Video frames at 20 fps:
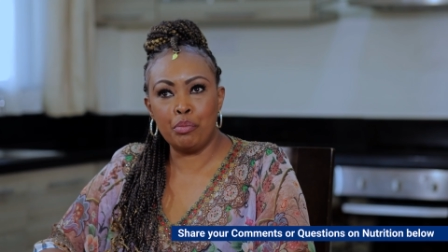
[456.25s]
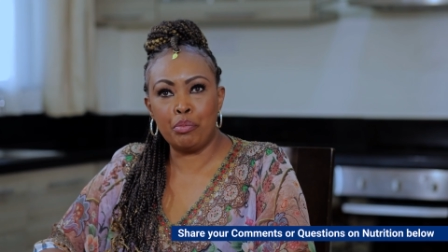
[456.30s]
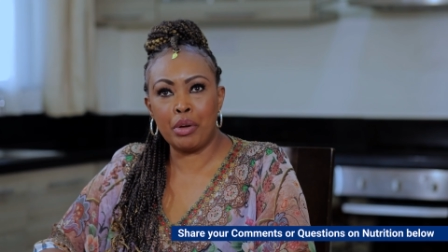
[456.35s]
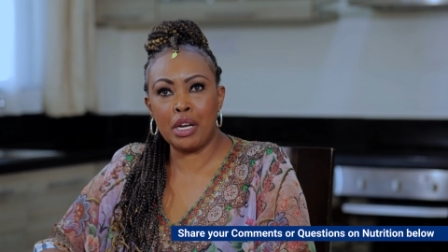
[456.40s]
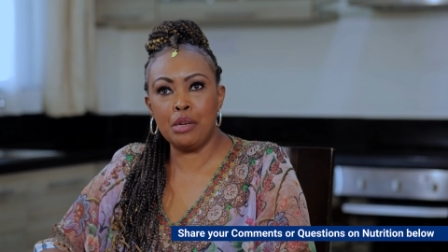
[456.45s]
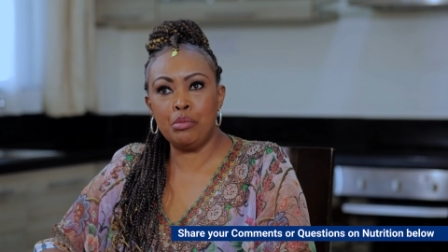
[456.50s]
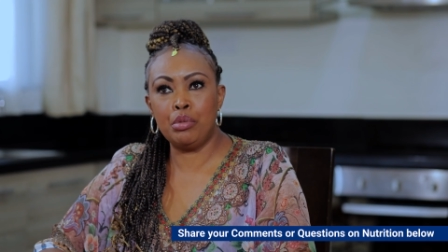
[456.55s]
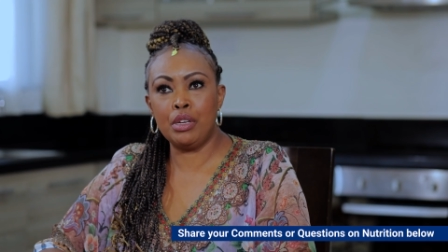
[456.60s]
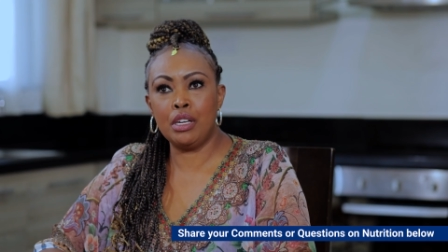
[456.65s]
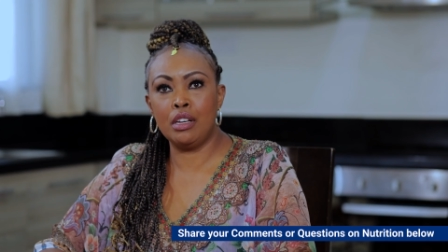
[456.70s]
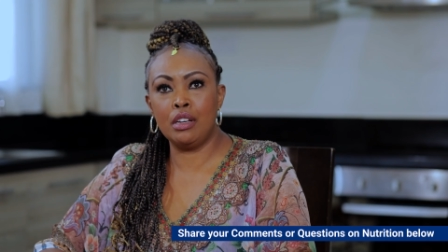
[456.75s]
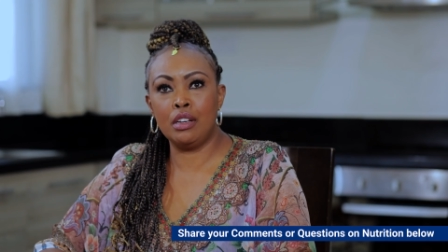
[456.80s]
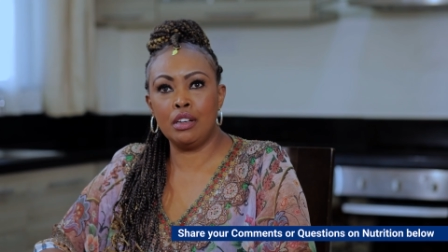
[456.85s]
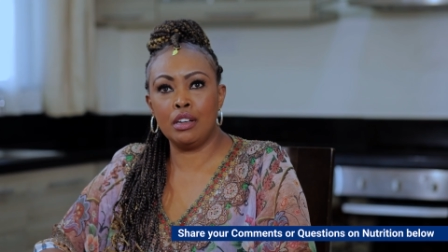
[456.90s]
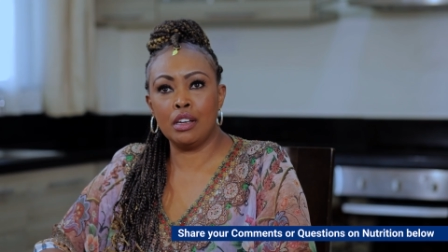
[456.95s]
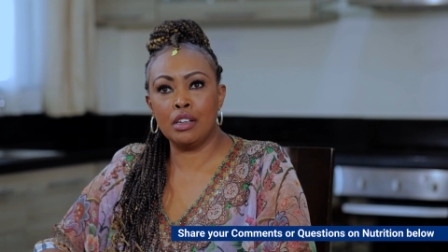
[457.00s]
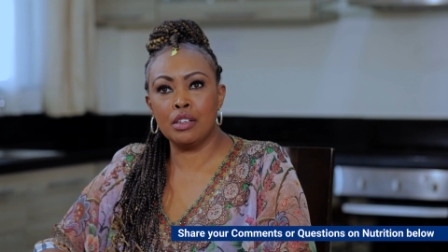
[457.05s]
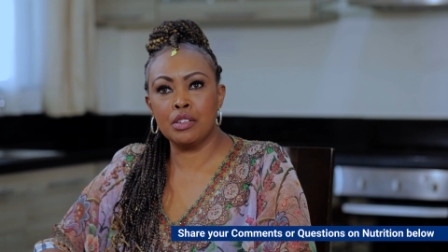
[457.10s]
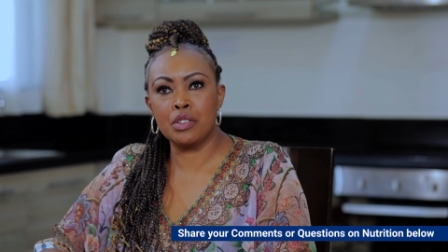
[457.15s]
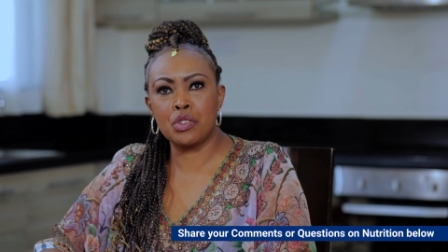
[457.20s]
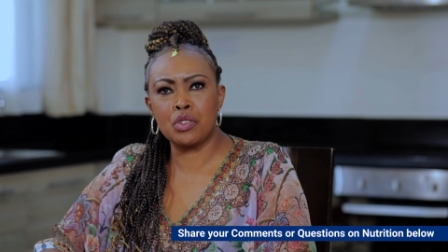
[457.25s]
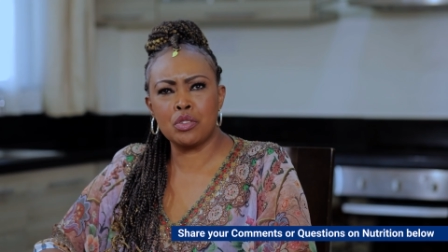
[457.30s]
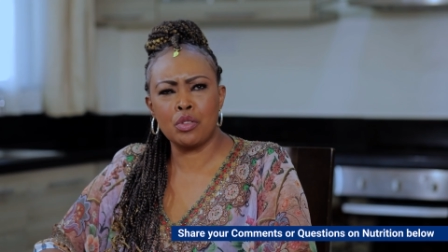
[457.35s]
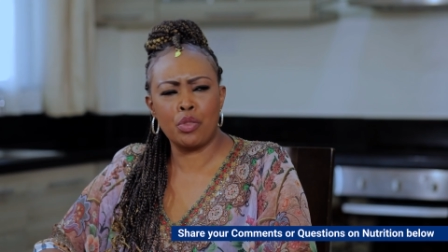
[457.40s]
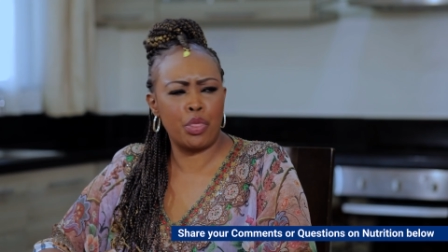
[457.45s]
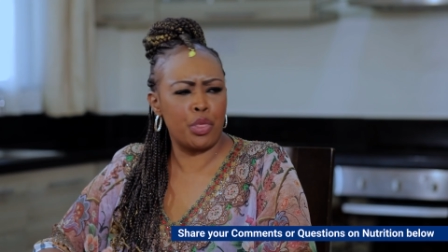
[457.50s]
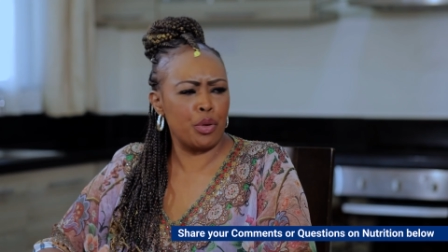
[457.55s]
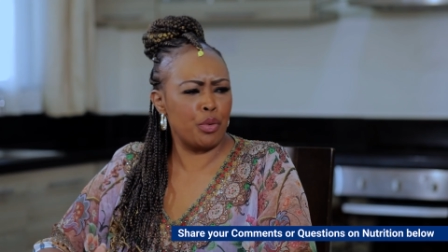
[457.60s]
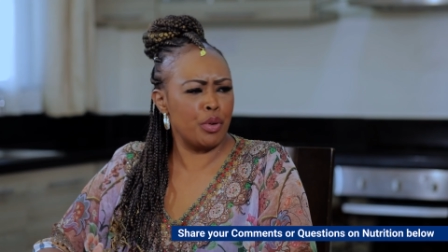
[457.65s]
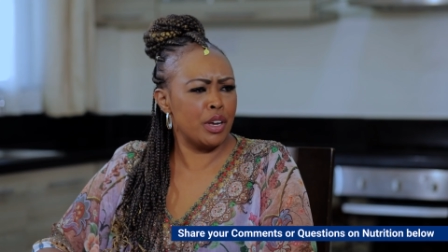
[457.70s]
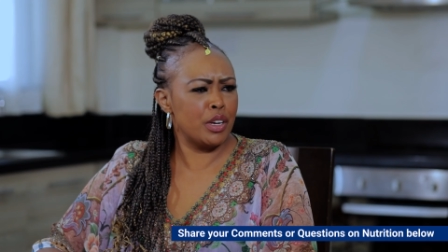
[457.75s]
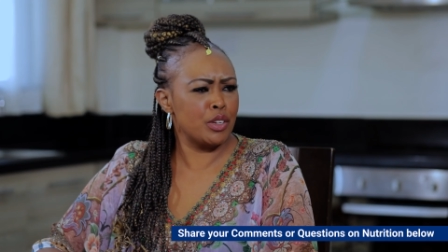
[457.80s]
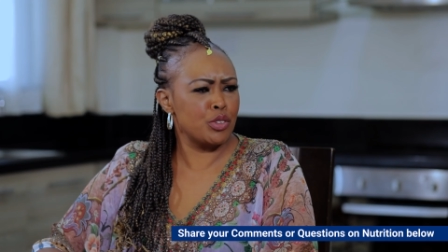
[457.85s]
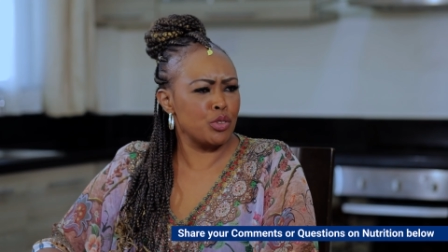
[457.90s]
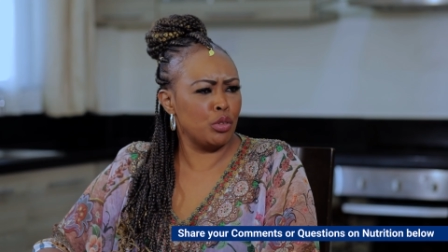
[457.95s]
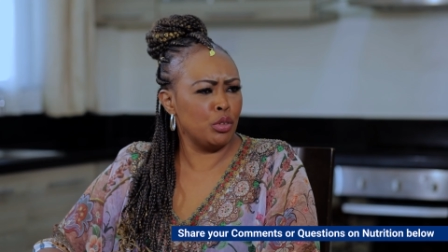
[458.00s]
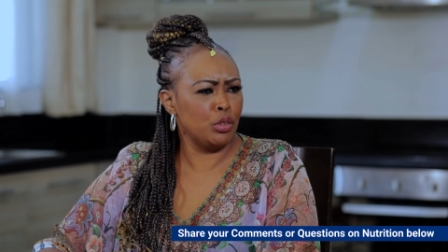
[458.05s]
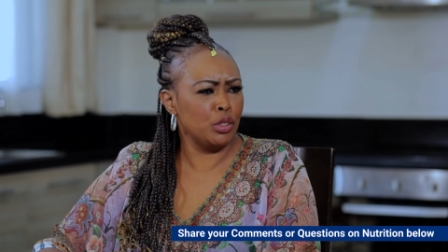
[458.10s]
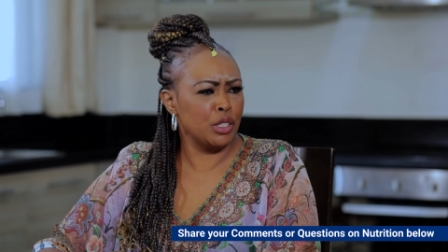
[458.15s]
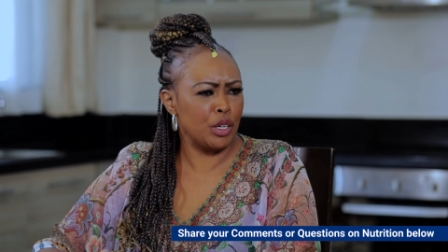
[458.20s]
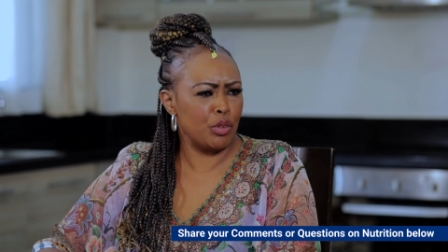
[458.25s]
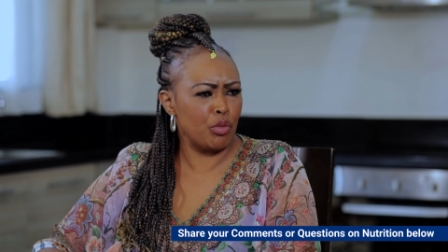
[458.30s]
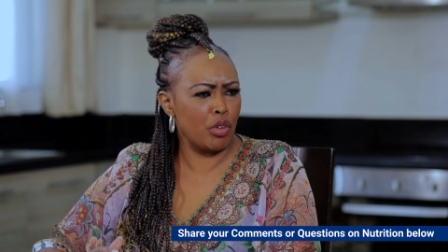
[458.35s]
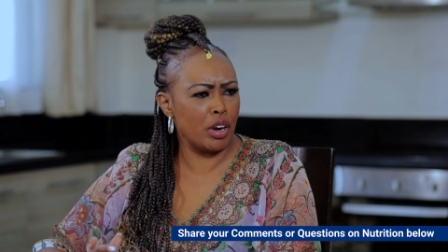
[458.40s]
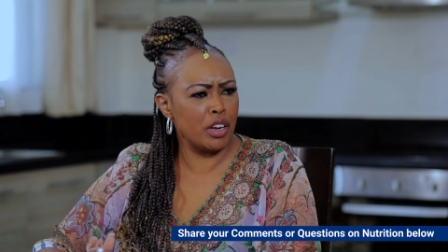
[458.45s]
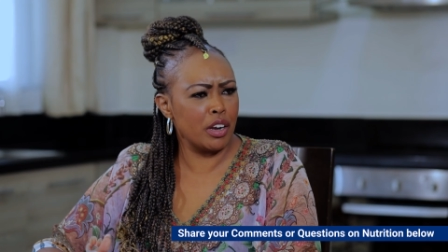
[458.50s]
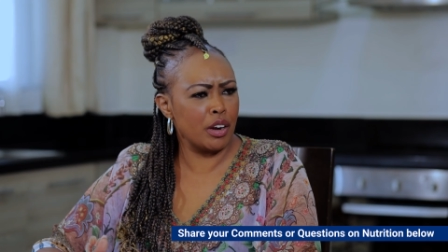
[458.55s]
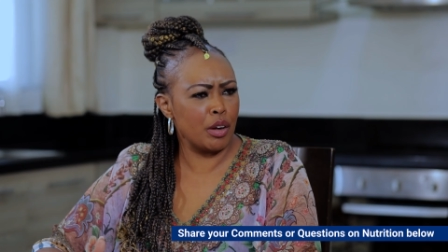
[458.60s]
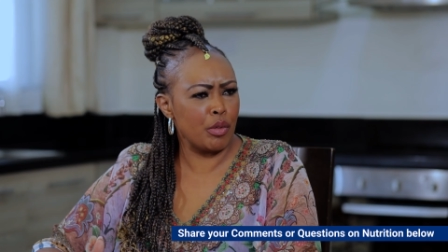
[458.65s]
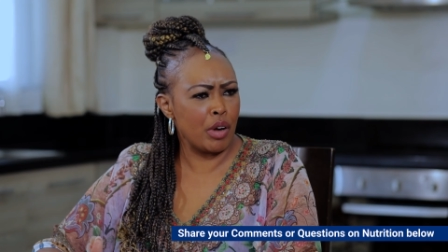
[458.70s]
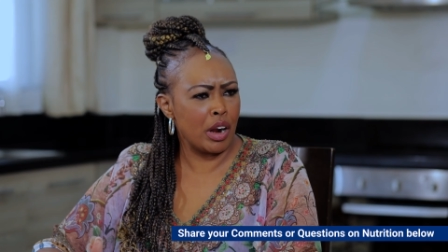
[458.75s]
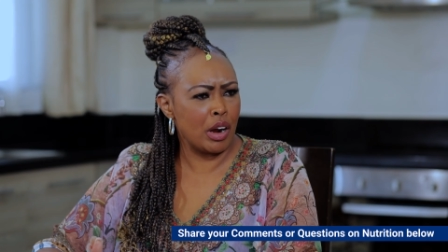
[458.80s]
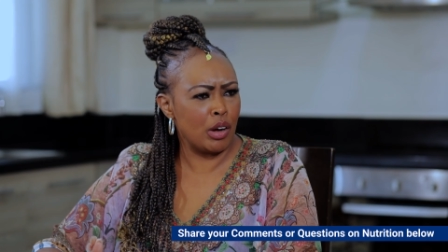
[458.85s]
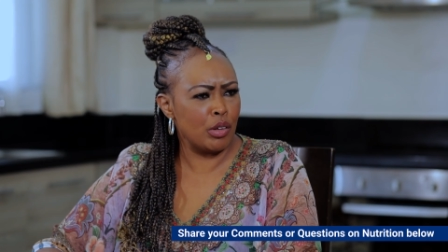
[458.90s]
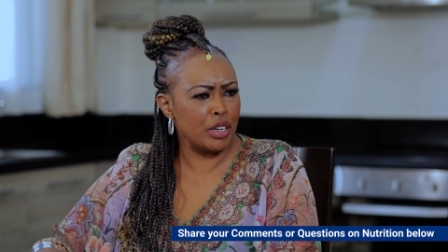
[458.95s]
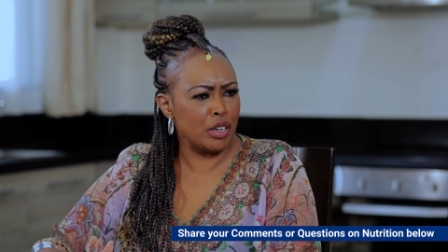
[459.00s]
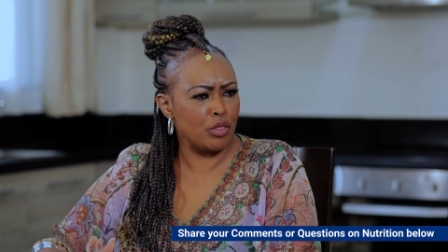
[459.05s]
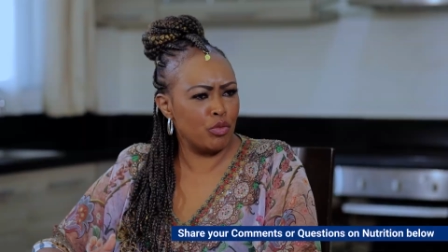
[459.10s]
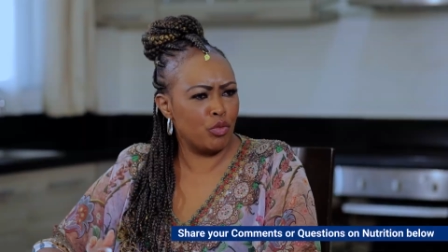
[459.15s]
baby is 3 years old and running around